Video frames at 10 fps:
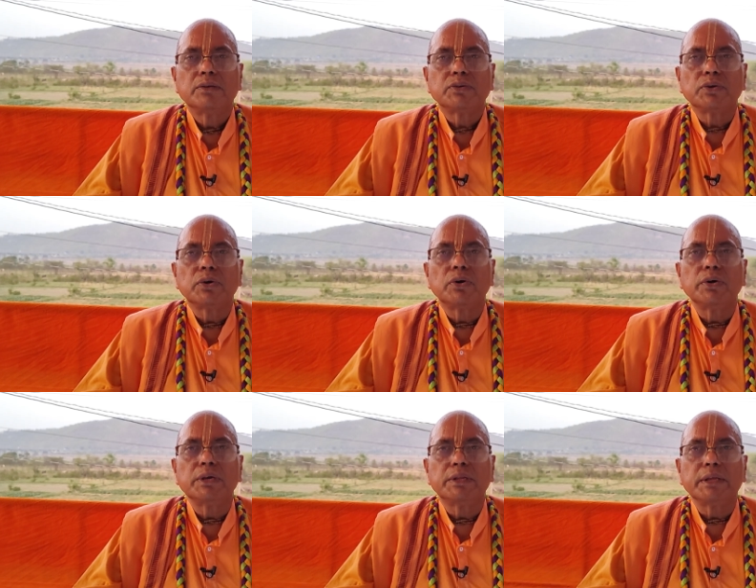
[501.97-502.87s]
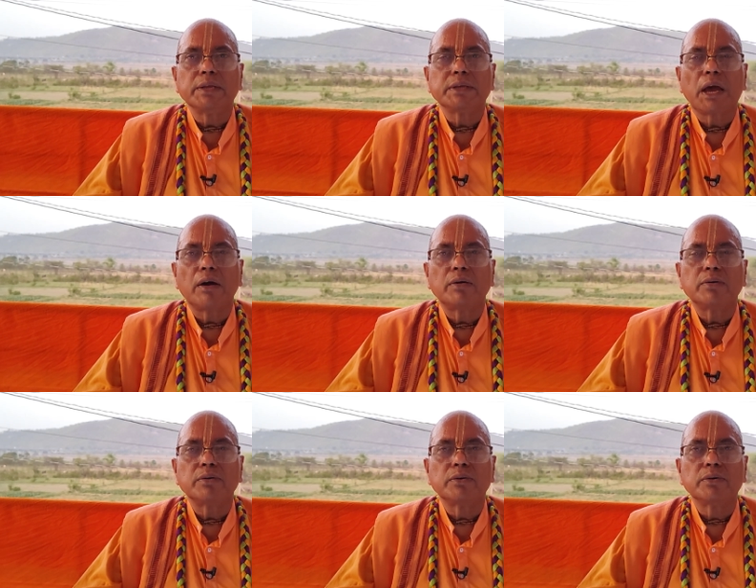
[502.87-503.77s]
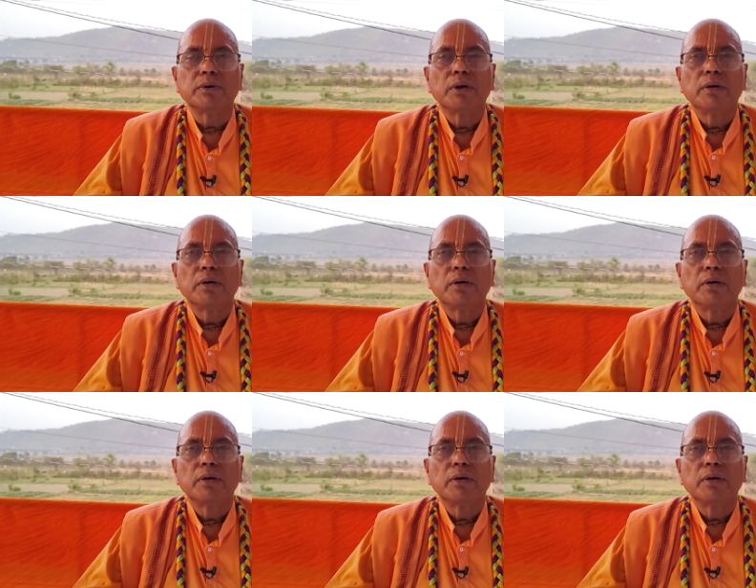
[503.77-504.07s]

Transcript: So he thinks how to